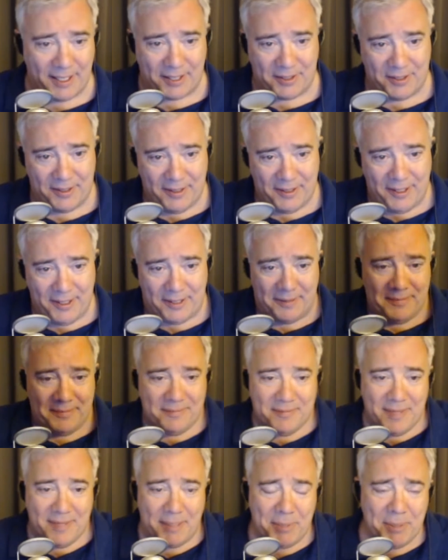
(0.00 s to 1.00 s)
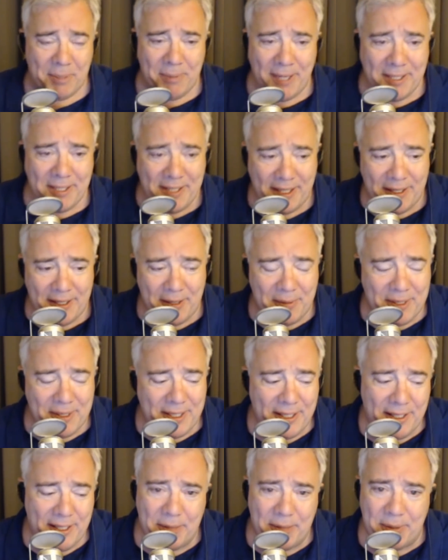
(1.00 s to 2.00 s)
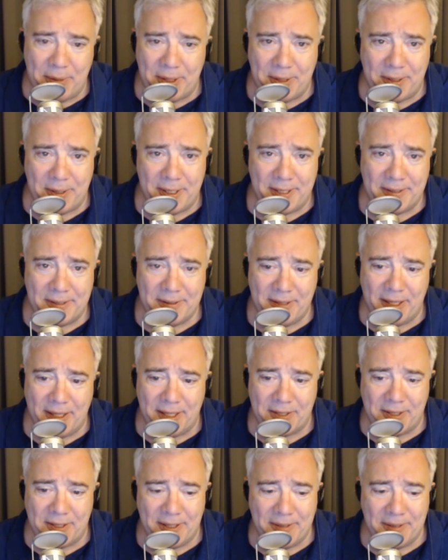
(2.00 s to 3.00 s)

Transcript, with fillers: they're, you know, I'm surprised that no one did liquid cooling, honestly.